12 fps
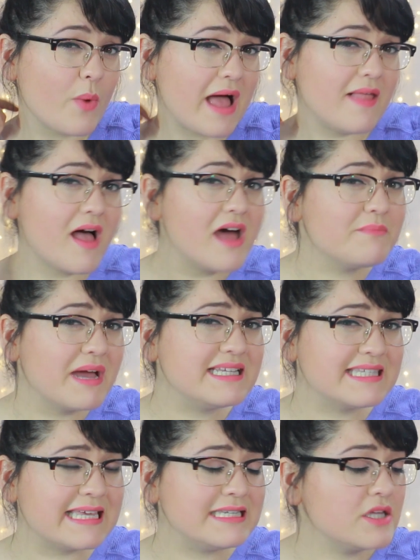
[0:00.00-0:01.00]
well on my
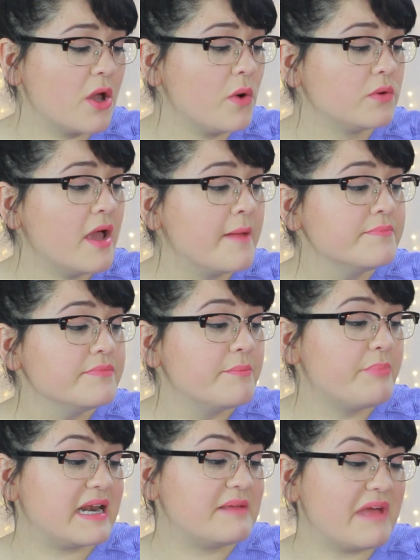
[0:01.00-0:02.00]
skin tone,
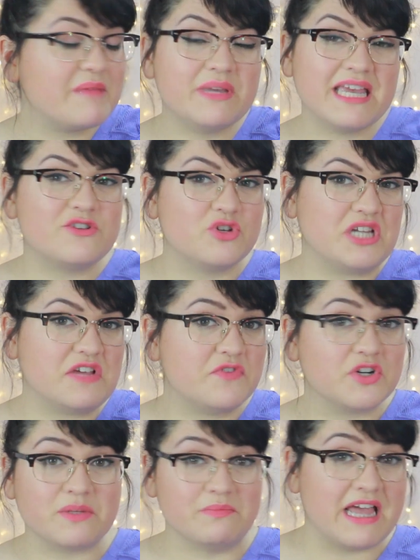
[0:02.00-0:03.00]
but it might be interesting
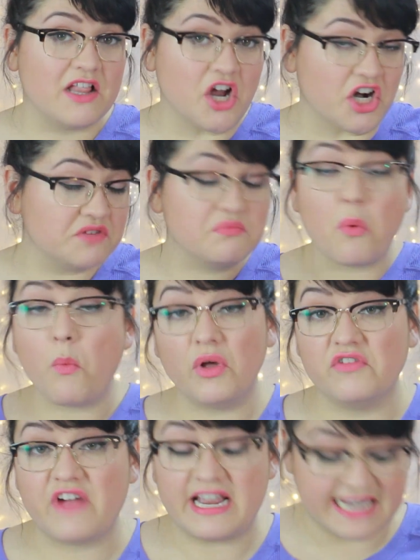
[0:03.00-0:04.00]
for some nail art.
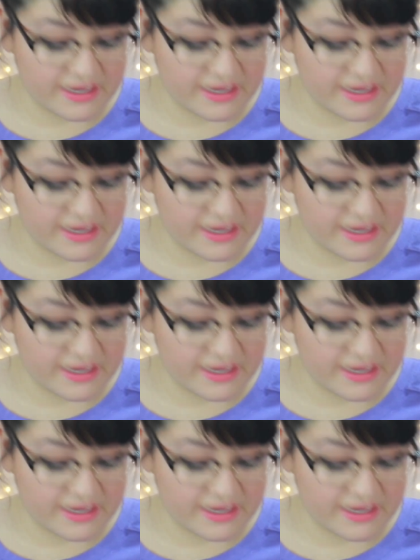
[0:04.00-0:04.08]
We'll find